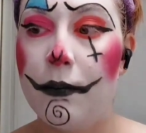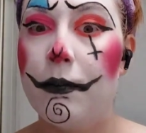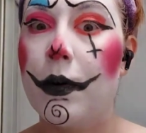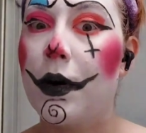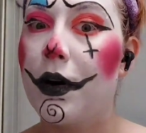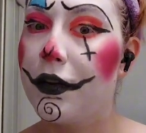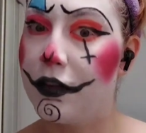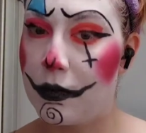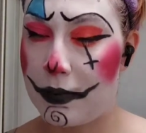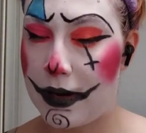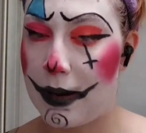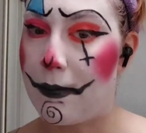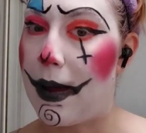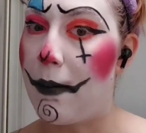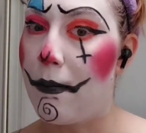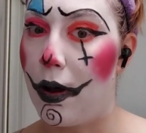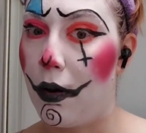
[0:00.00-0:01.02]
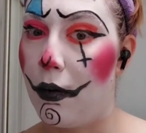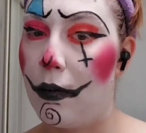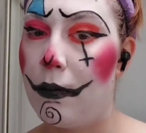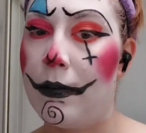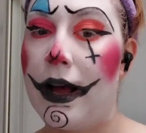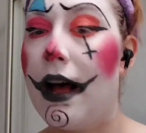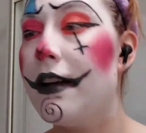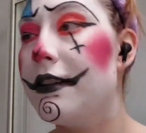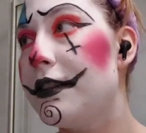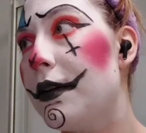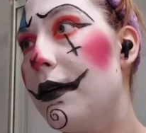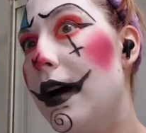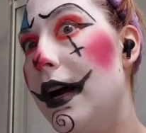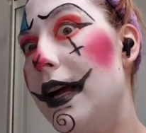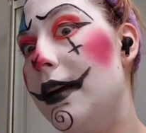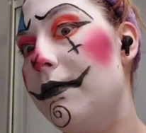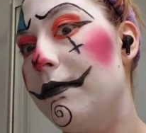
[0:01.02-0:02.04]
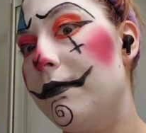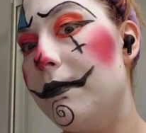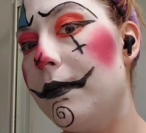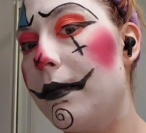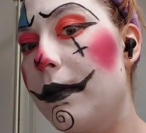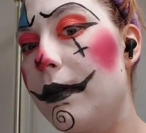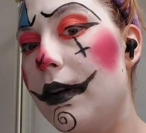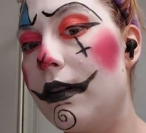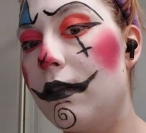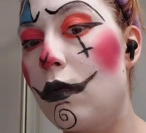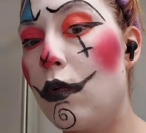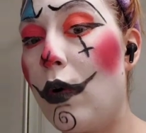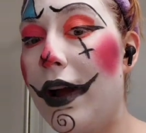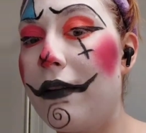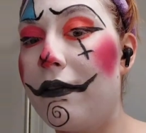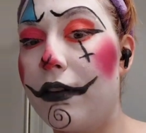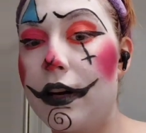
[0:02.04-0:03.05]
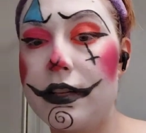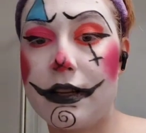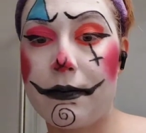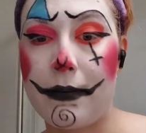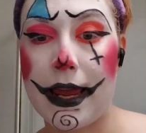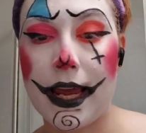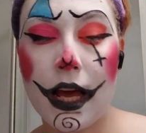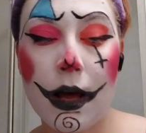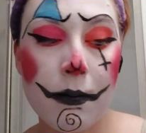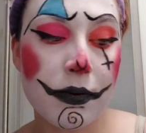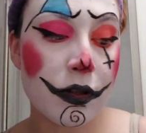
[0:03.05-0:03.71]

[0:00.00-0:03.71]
or also be in my boat. But also I am quite versed in makeup,